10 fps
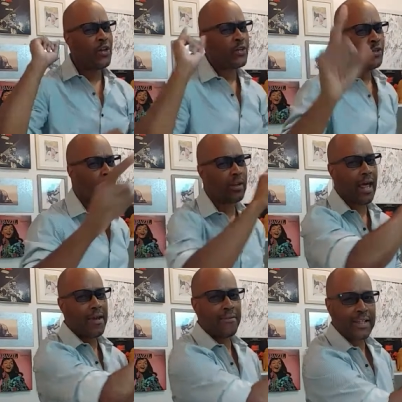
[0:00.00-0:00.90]
your
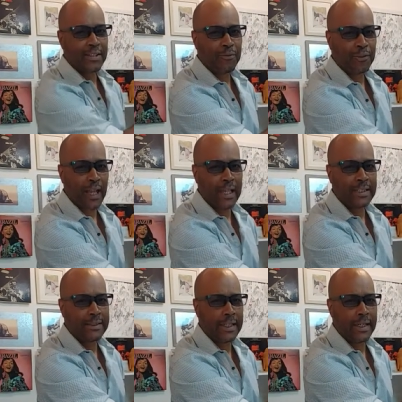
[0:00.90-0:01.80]
life as a flight
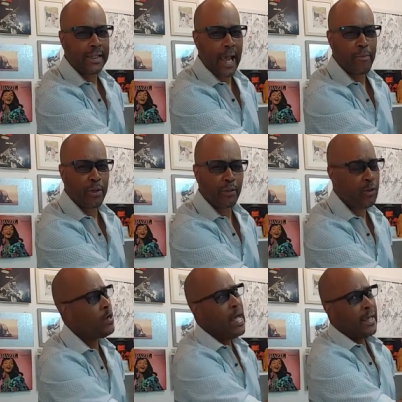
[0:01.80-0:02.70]
attendant, cabin
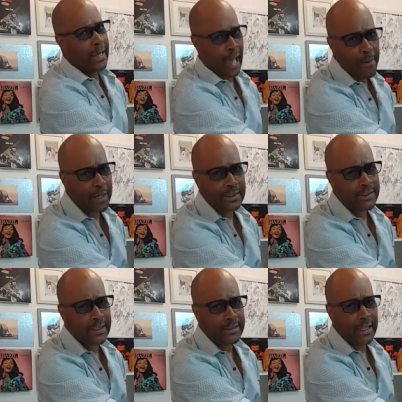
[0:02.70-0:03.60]
crew, cabin
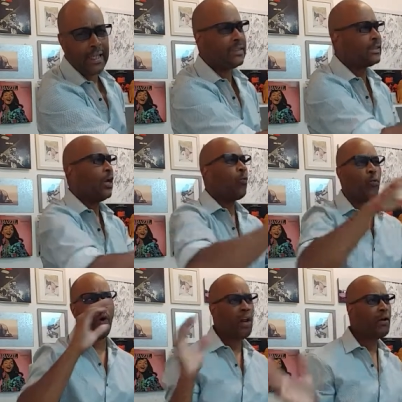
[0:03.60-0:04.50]
attendant.
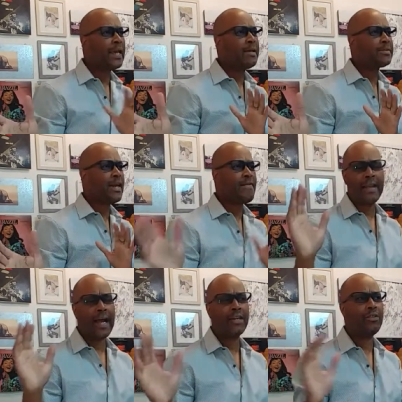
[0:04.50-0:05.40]
Why do I keep saying
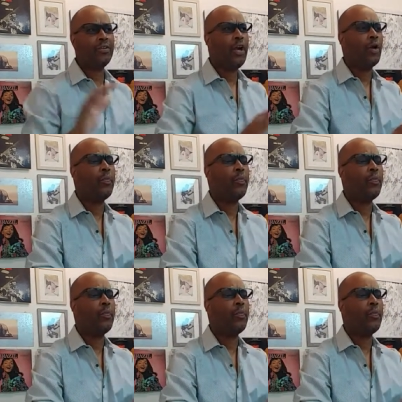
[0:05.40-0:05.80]
that? I don't know.